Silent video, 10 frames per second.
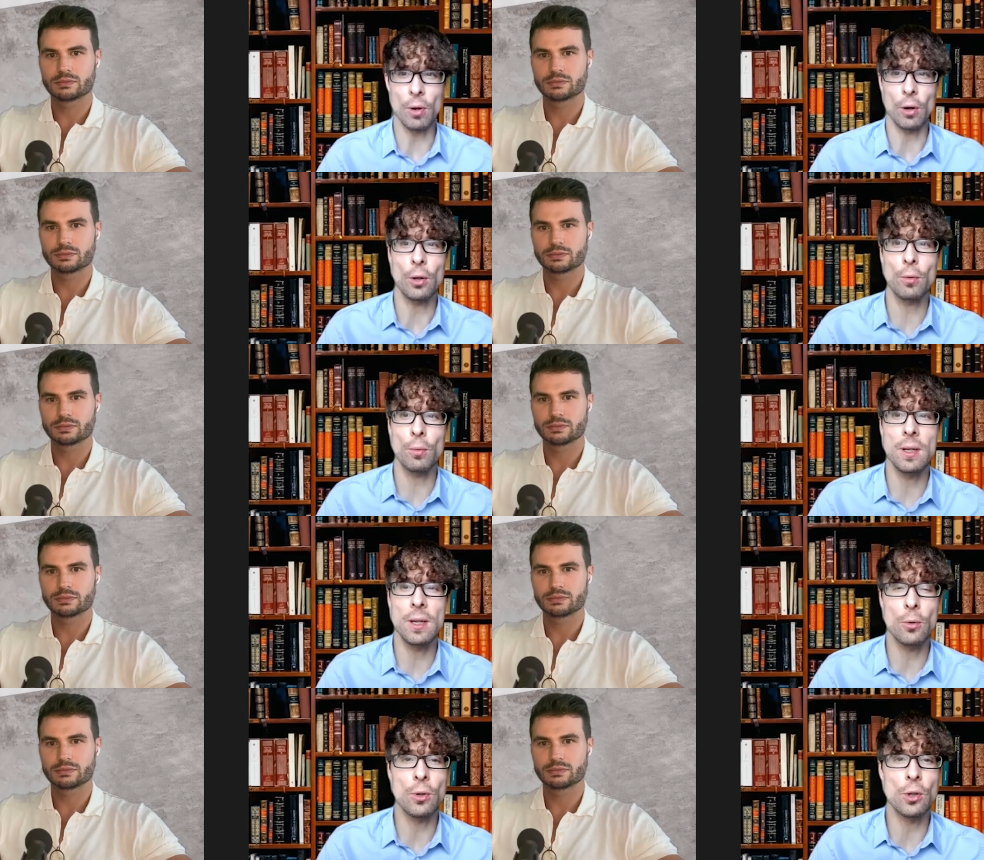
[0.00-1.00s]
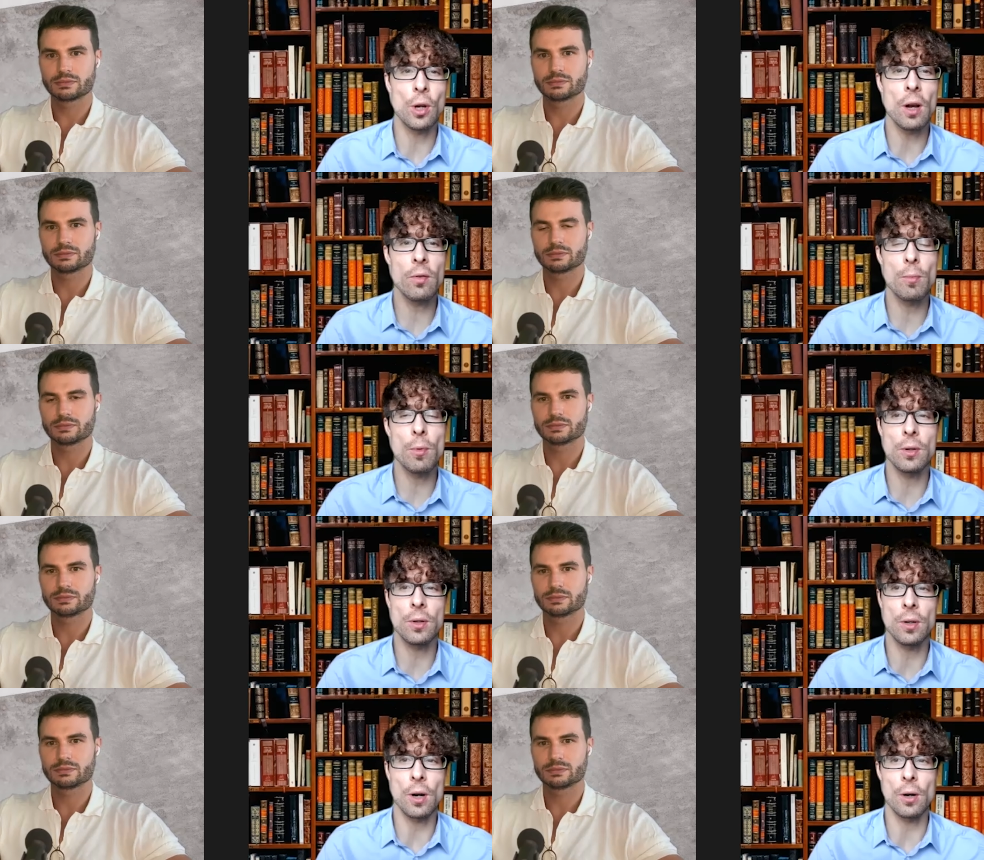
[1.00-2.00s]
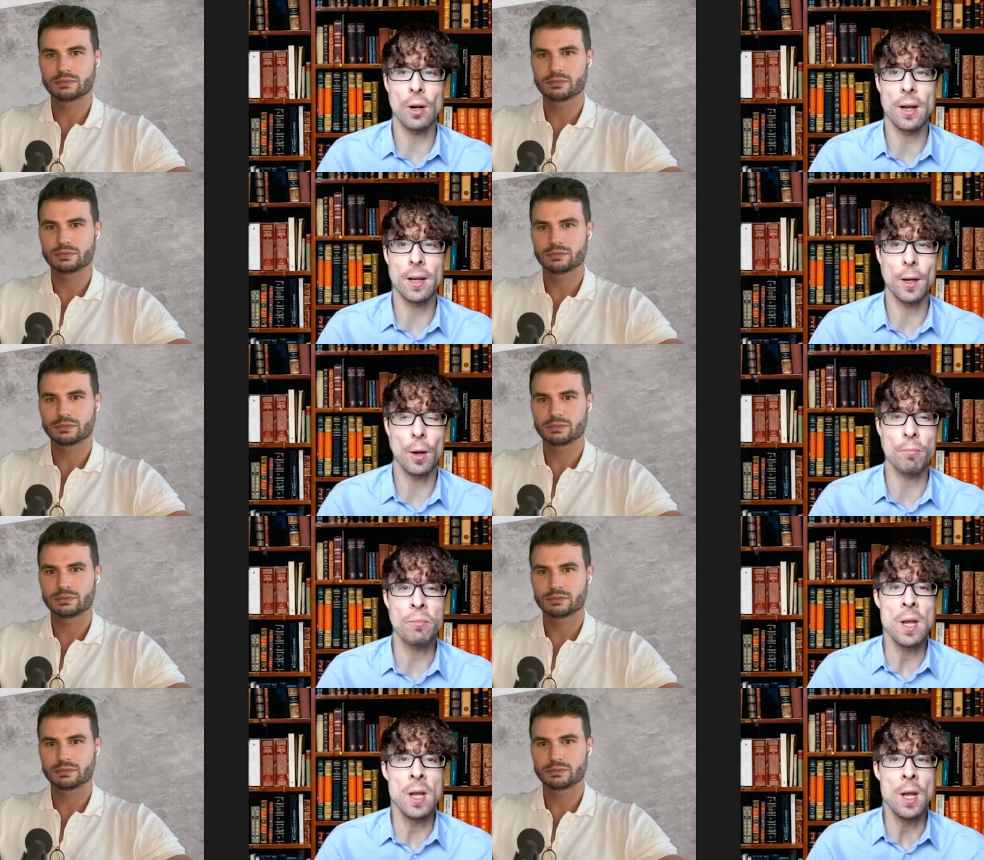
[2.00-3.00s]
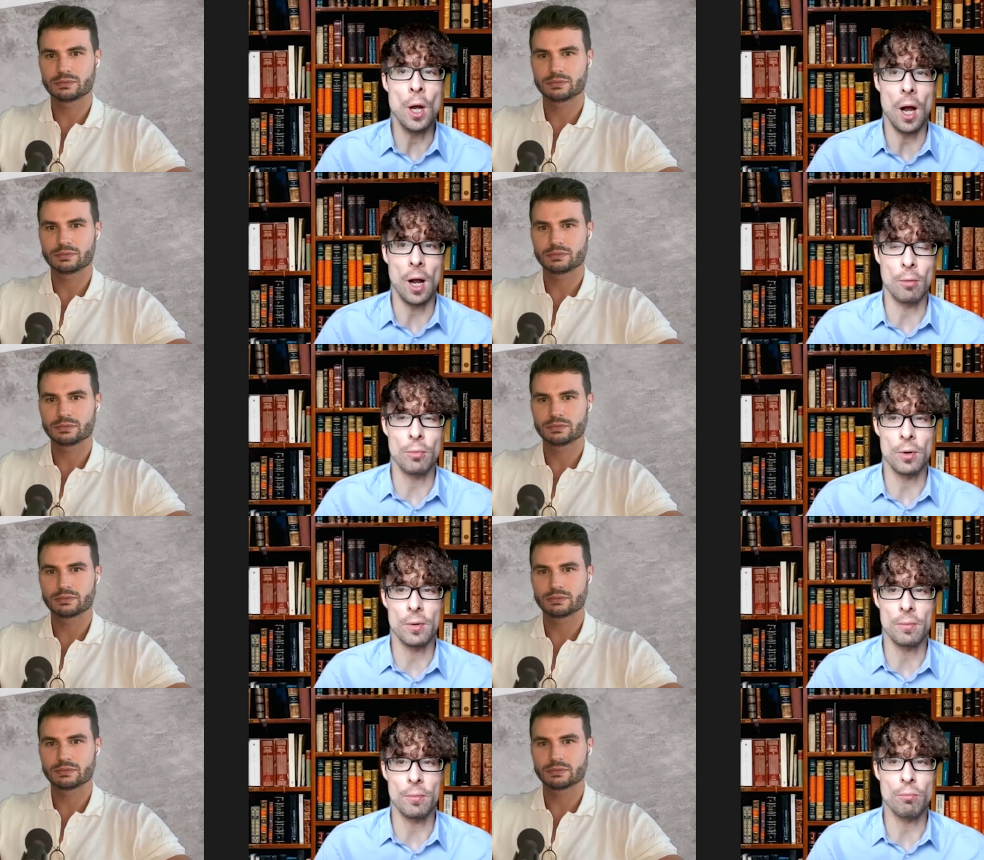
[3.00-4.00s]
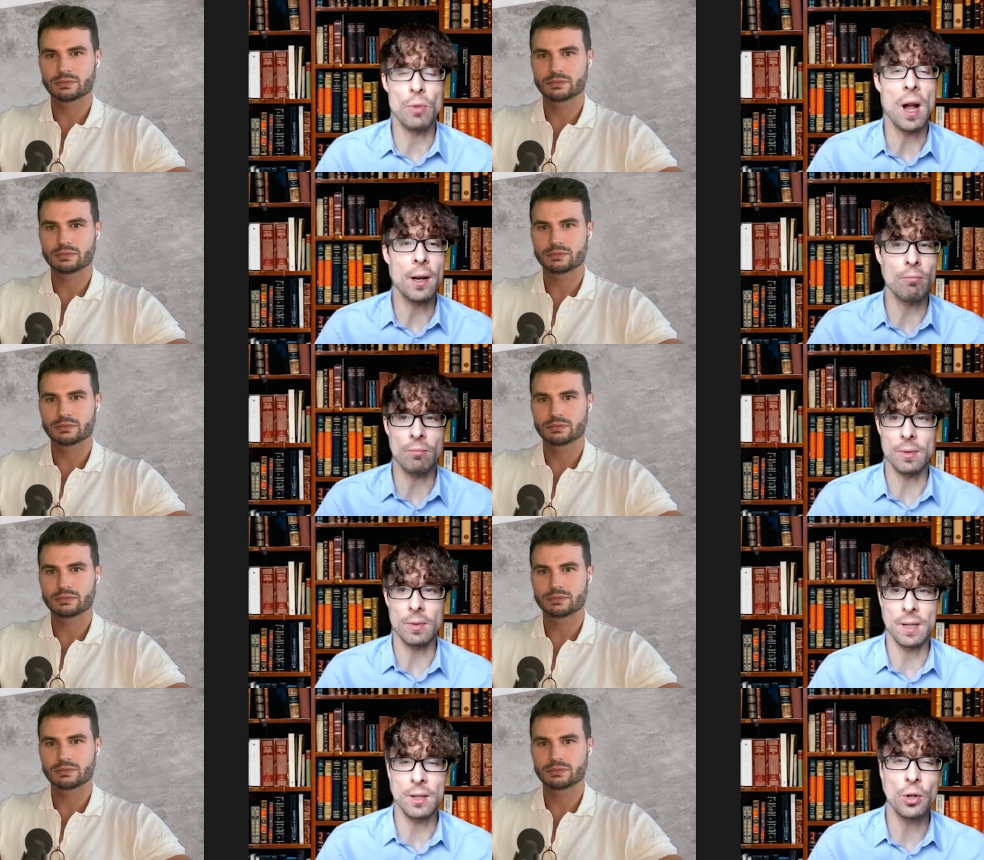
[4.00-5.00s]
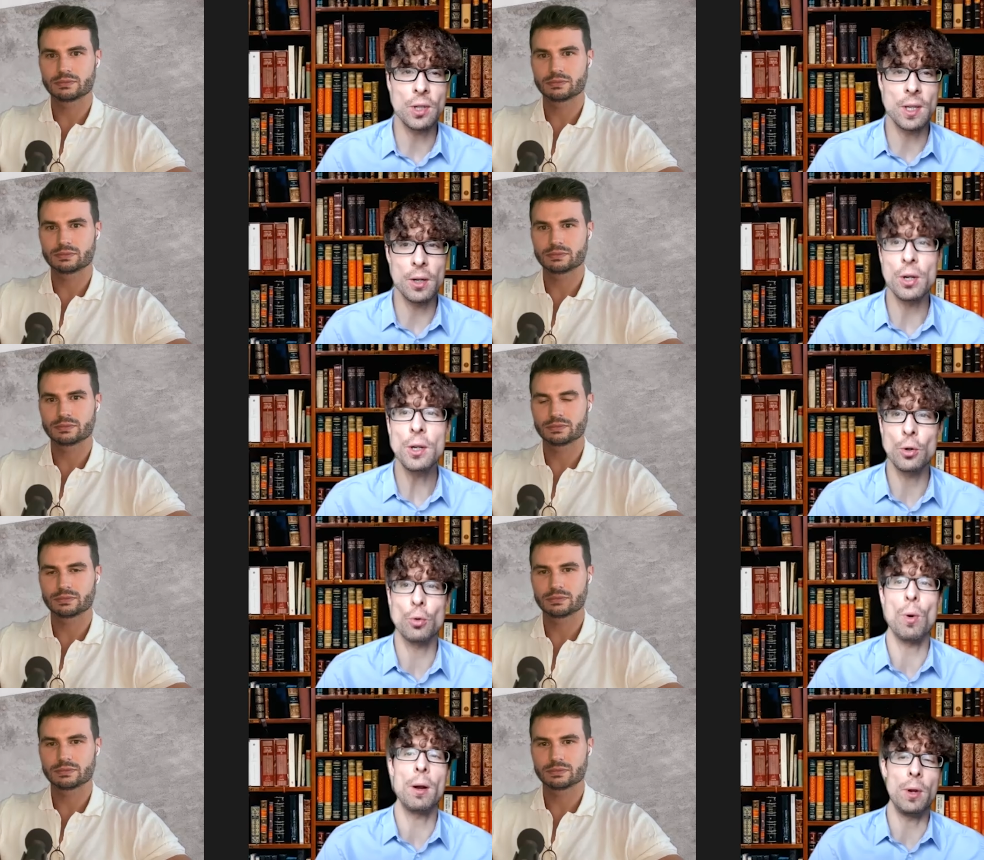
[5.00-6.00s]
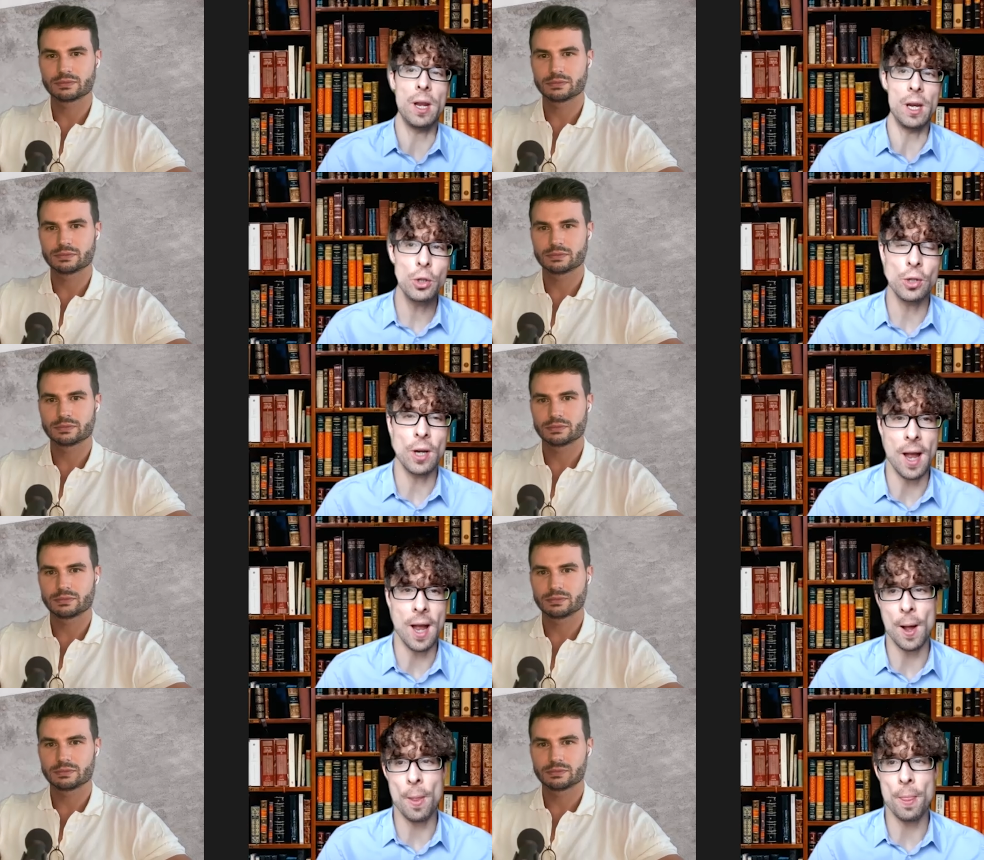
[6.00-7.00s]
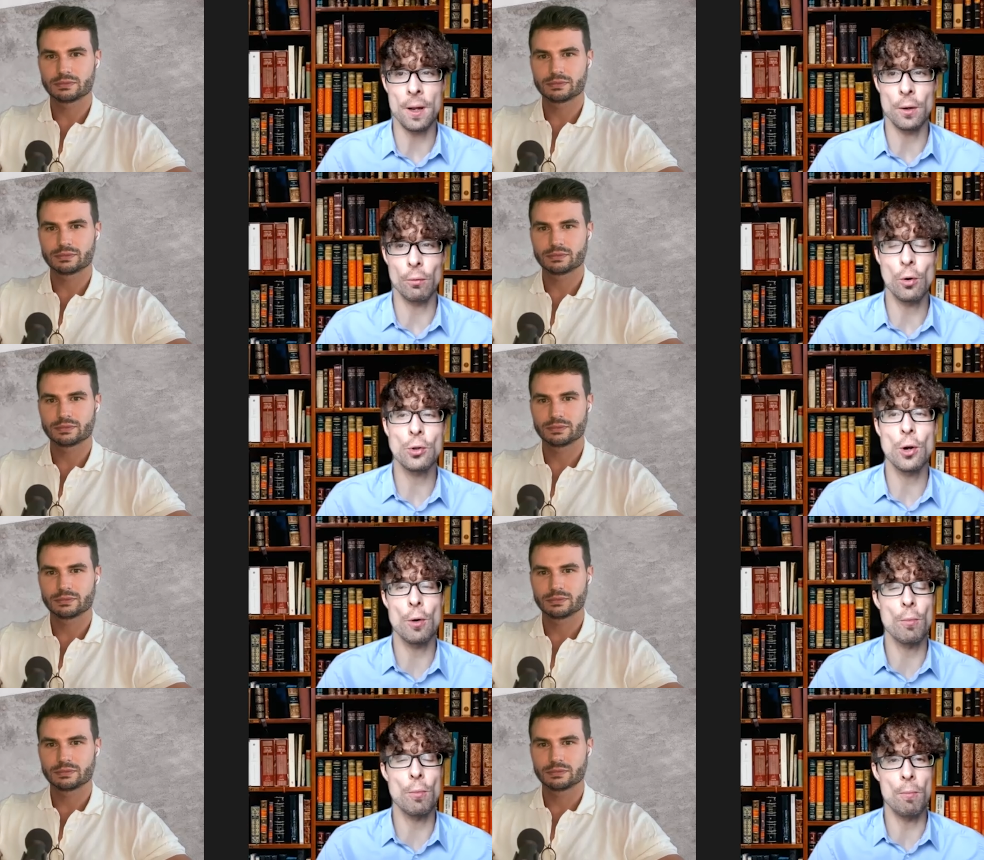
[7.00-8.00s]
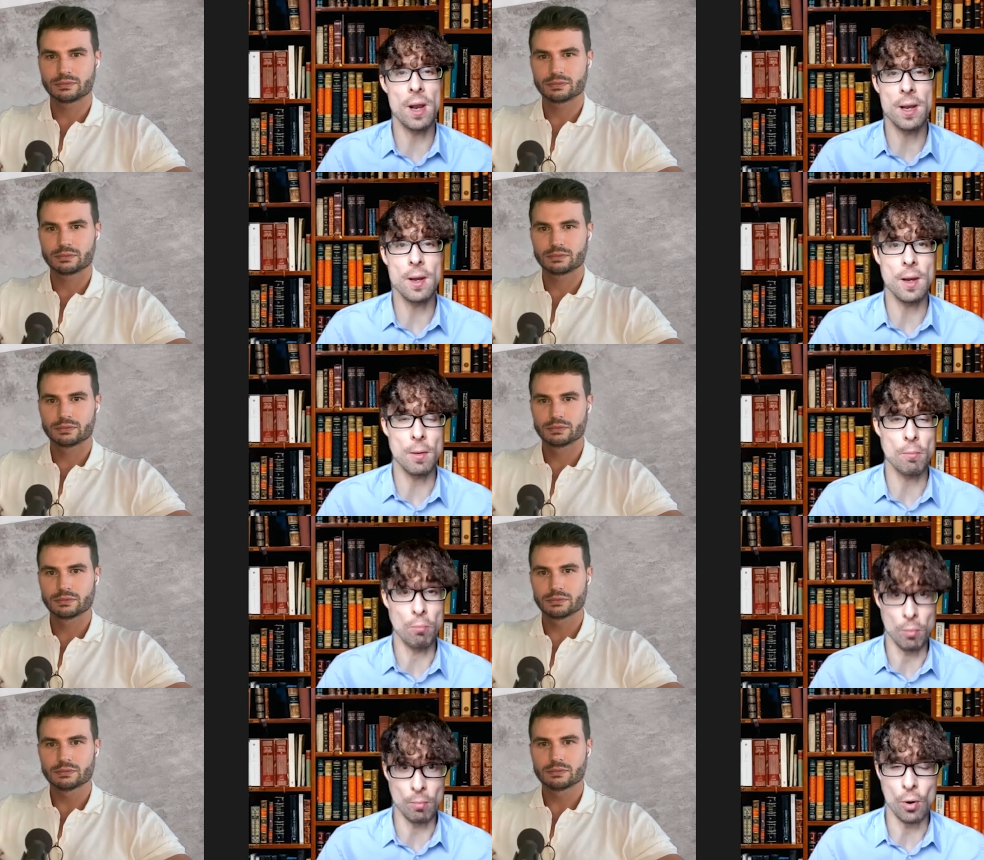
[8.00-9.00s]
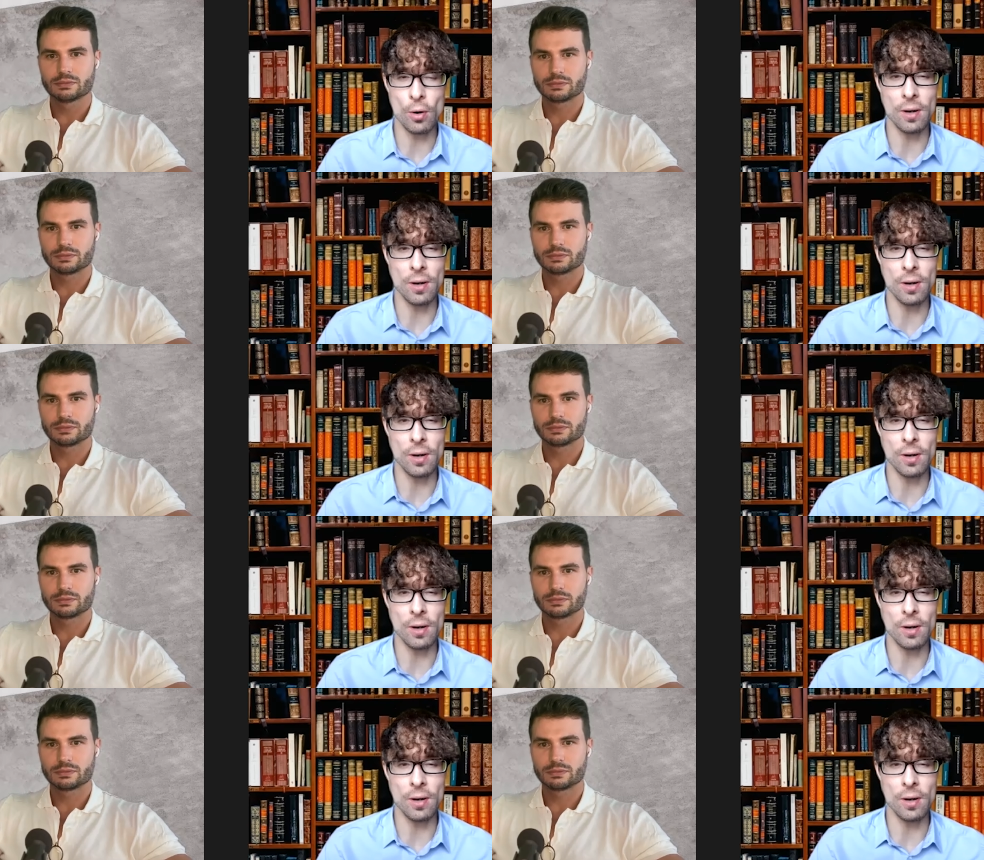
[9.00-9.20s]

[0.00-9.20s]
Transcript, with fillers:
Speaker 1: a lot we need to discover, but there are like uh, uh nine interesting reasons why we age. and um, uh, of course, there are many more